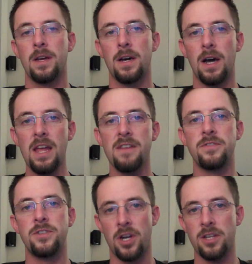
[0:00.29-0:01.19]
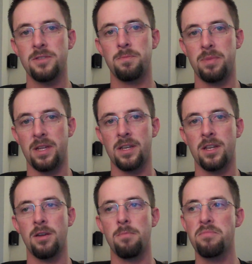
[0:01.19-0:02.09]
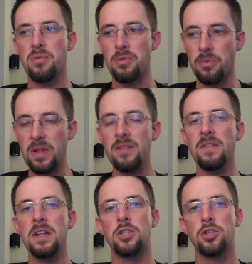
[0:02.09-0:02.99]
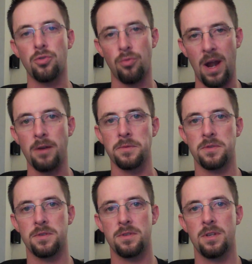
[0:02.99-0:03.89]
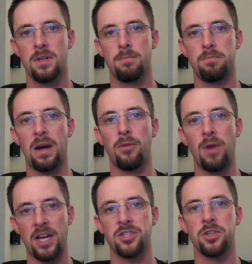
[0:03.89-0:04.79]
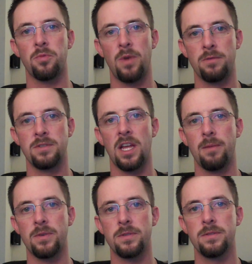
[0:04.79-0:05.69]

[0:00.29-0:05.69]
I have just been completely trounced by Rational Roundtable.